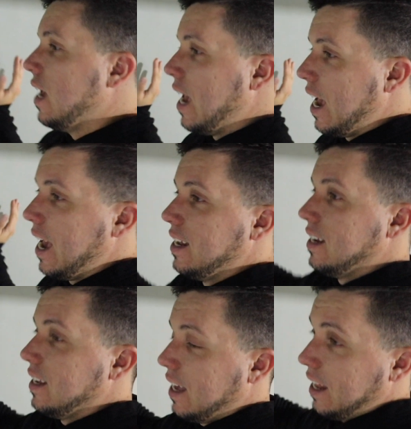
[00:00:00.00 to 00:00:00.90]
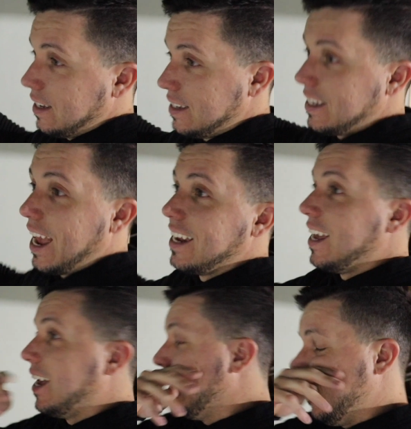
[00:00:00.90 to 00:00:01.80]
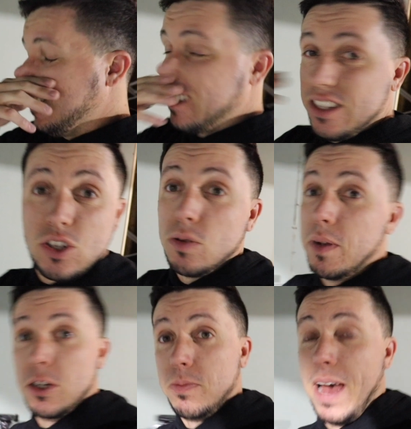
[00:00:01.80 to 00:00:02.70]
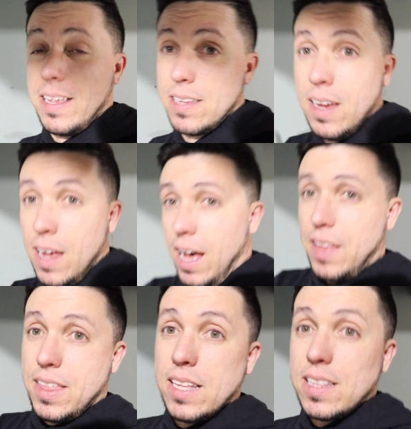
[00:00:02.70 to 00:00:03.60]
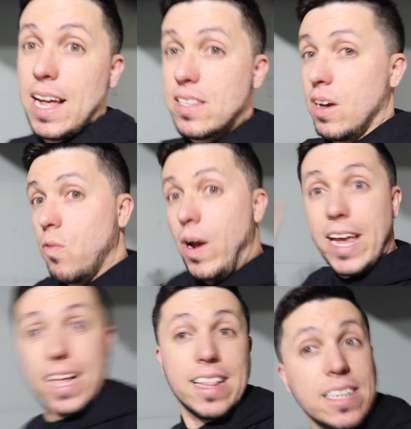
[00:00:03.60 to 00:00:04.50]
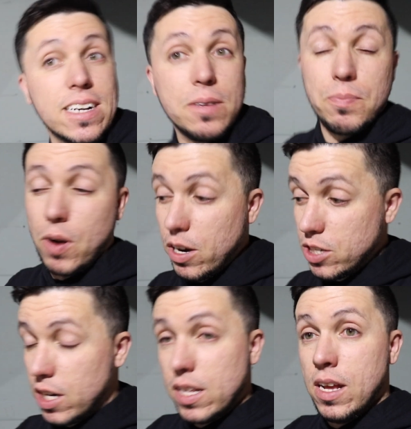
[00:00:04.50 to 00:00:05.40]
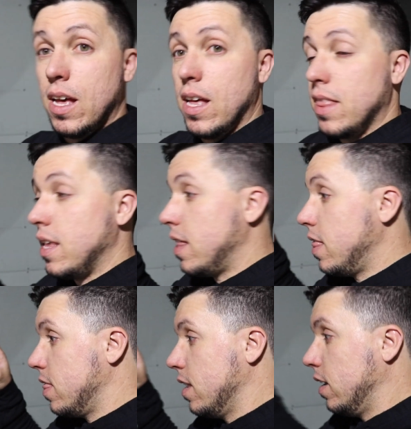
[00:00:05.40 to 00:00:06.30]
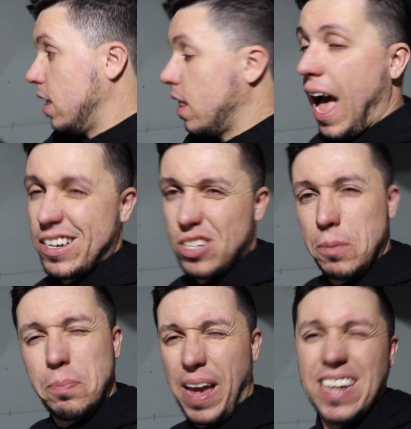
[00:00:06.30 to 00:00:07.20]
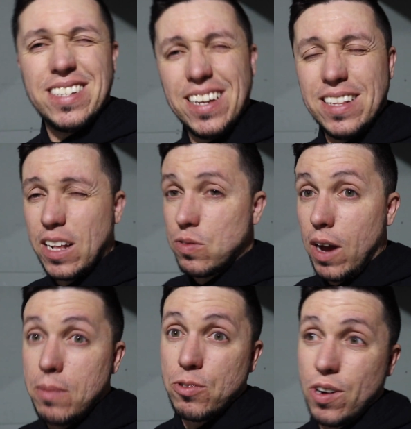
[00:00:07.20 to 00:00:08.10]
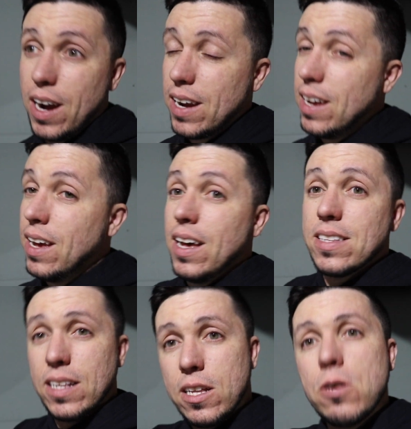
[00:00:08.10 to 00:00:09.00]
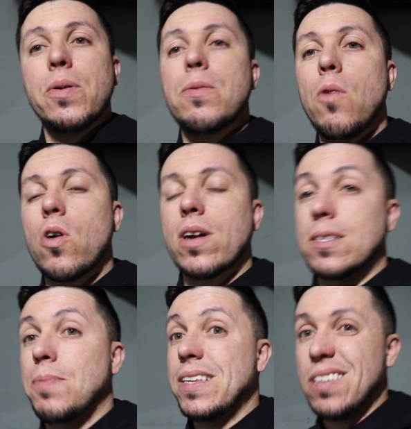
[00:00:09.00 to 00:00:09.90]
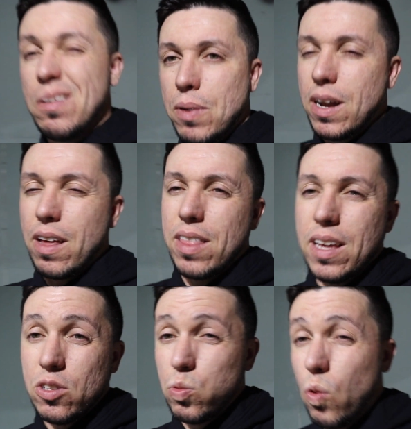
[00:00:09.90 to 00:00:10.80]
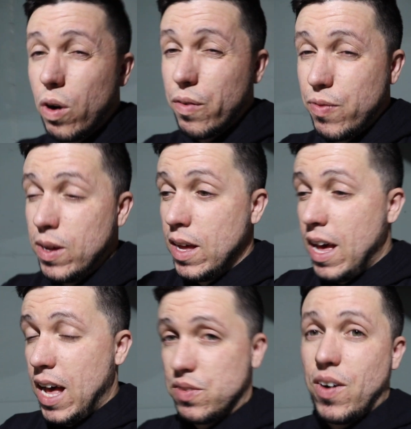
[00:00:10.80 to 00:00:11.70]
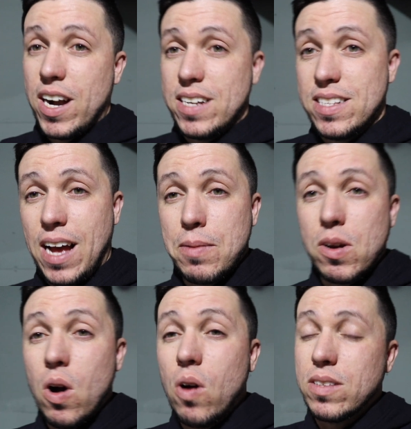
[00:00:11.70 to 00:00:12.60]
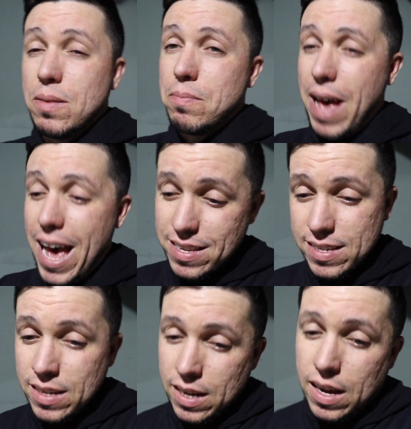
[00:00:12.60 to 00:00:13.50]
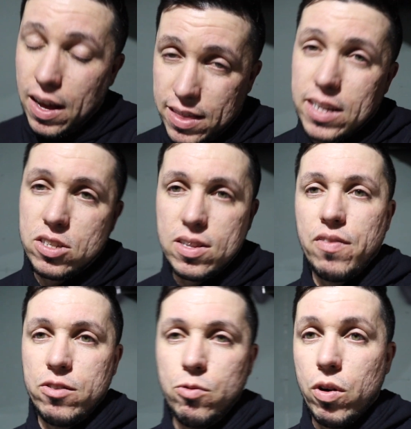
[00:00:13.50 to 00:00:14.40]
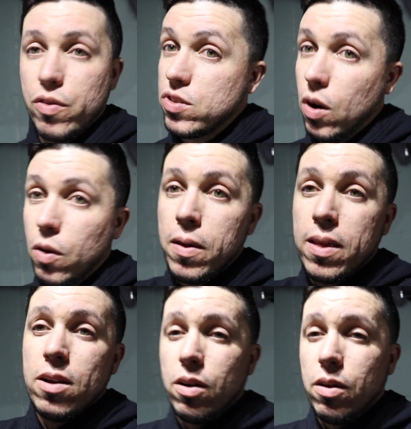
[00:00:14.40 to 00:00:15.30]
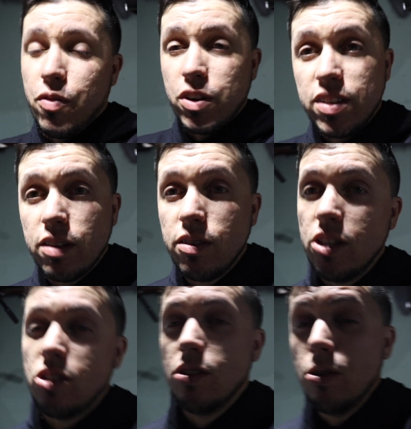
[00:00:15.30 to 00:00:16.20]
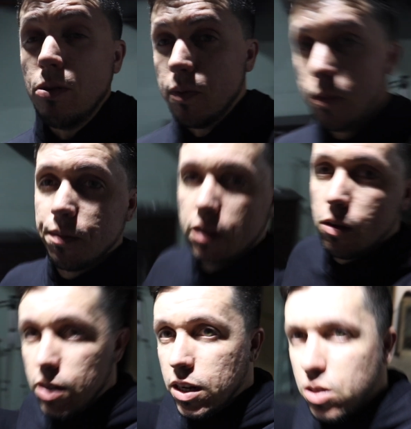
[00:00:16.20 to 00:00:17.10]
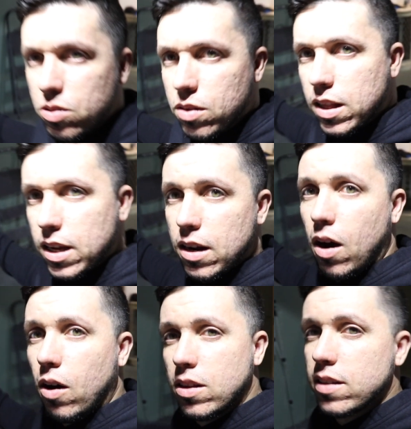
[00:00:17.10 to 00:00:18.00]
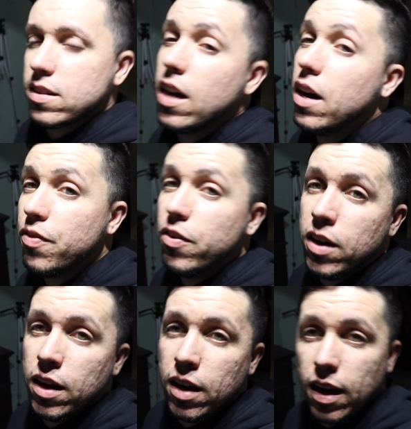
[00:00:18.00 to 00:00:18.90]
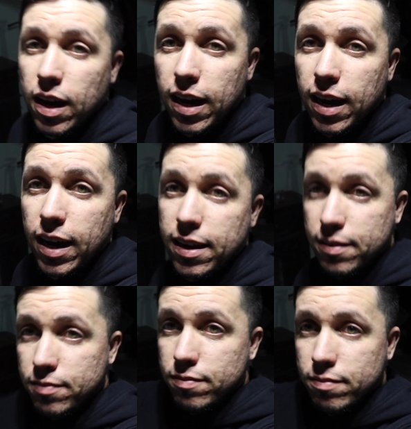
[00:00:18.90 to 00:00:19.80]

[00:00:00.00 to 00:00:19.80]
And sand it. It's too much mess. I think that's a way cleaner project than actually painting. That's why I'm trying. It's a little bit more expensive, but I think it's worth, as far as time goes and mess, I think it's definitely worth. So first thing we need to do, we need to clean all this stuff, and